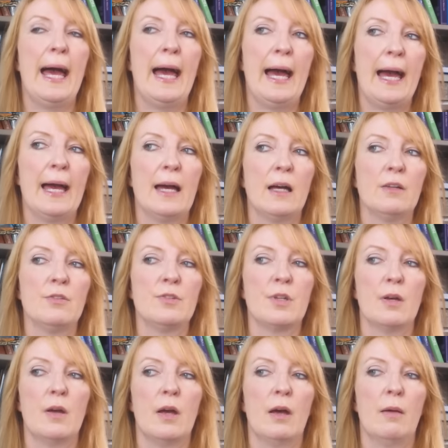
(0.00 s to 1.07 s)
And
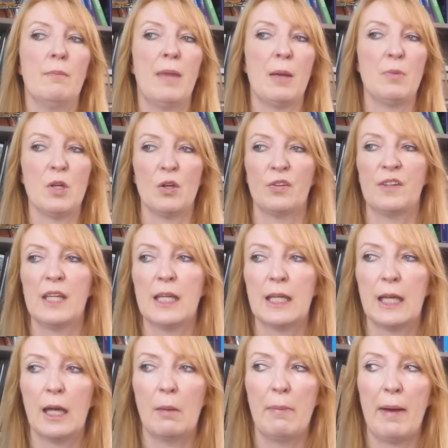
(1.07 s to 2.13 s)
maybe you're
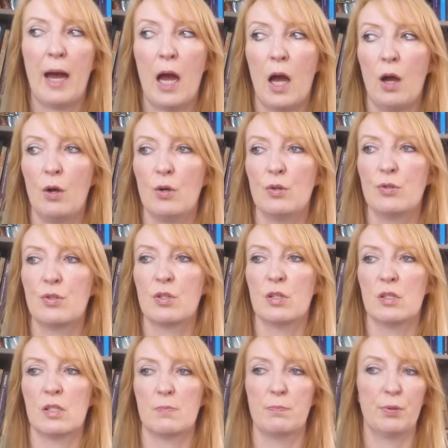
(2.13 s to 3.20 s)
thinking about
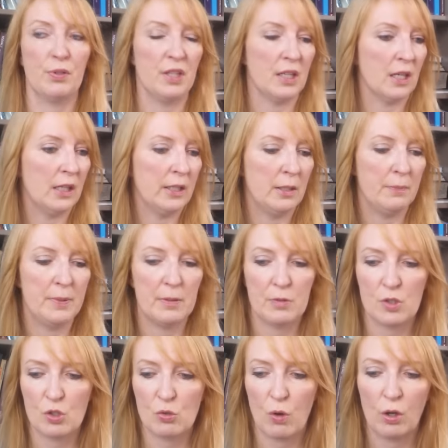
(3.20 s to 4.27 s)
putting a little
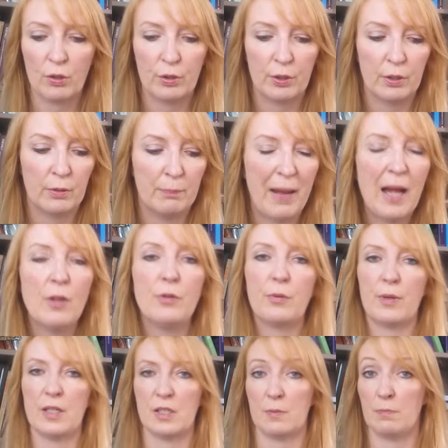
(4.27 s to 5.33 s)
bit stronger
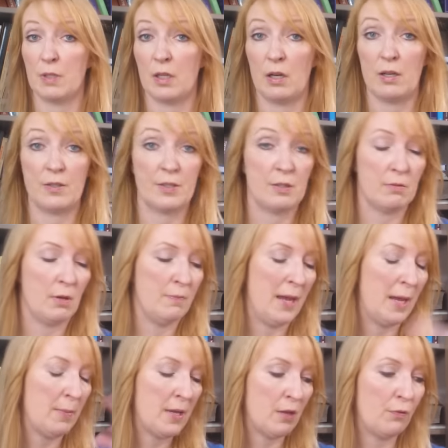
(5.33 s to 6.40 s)
boundaries because
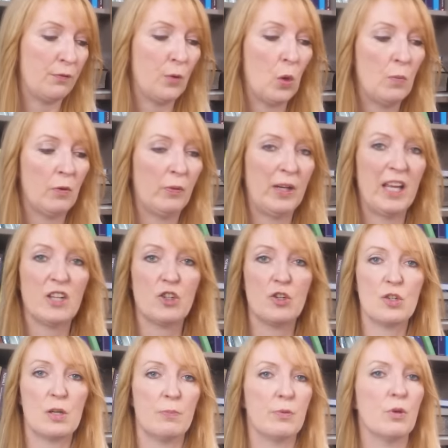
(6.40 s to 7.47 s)
maybe in former
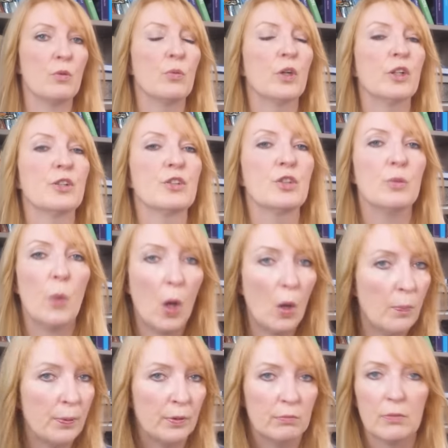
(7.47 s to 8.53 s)
relationship you were too
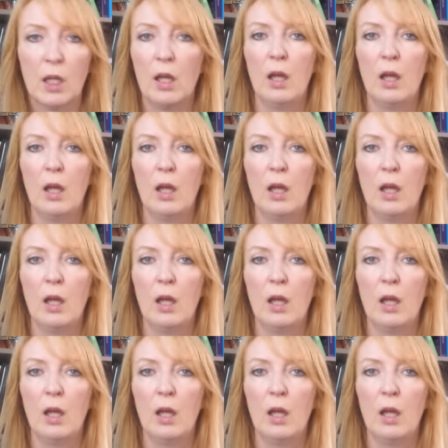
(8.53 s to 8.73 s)
open.